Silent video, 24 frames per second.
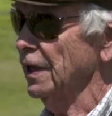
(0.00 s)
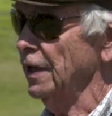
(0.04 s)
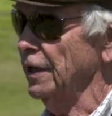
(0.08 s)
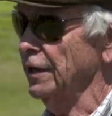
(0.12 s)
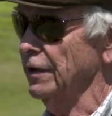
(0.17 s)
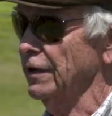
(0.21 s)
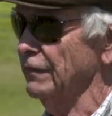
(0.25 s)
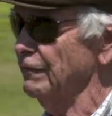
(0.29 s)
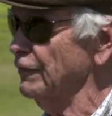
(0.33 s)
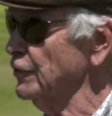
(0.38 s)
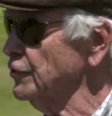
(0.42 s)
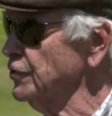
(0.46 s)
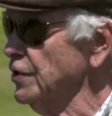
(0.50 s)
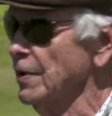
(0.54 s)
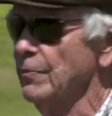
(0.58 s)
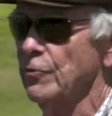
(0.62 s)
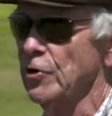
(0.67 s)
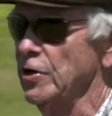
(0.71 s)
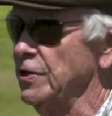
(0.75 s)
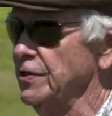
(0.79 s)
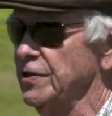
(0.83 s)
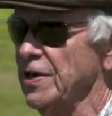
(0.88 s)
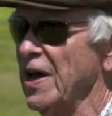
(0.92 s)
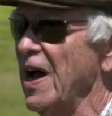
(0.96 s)
and for
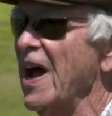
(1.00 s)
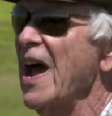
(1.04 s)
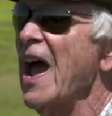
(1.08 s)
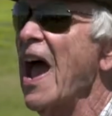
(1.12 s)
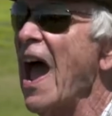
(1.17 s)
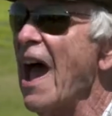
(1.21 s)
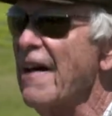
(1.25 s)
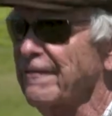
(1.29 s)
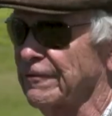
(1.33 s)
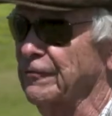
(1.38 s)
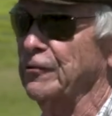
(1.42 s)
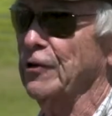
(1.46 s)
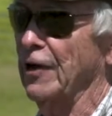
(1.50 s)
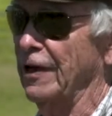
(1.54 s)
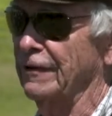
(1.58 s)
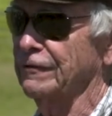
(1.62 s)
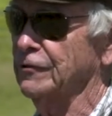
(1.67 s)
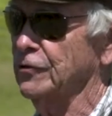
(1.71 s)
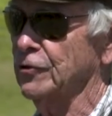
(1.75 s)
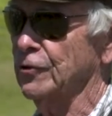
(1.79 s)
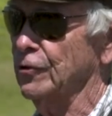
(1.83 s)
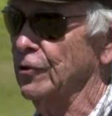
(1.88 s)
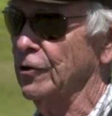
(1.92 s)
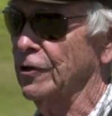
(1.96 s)
some reason I have to
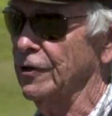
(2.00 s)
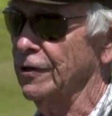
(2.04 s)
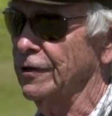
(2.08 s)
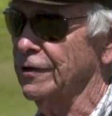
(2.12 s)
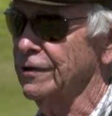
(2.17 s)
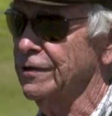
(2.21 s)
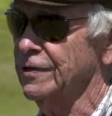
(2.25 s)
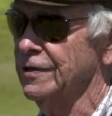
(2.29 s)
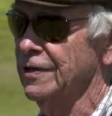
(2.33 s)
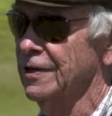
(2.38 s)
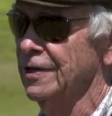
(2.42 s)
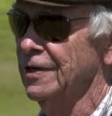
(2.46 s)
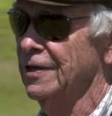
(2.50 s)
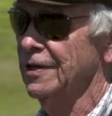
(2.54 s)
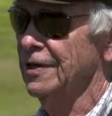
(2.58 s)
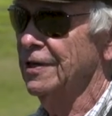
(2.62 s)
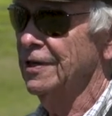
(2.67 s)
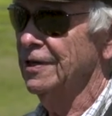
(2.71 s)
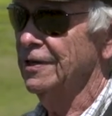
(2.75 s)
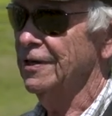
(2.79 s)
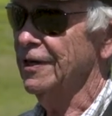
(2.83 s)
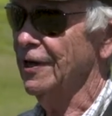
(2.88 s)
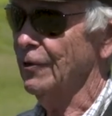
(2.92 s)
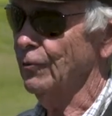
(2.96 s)
have two herds.
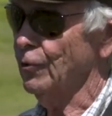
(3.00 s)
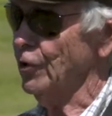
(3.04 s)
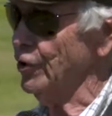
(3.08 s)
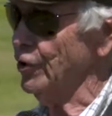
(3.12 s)
Now,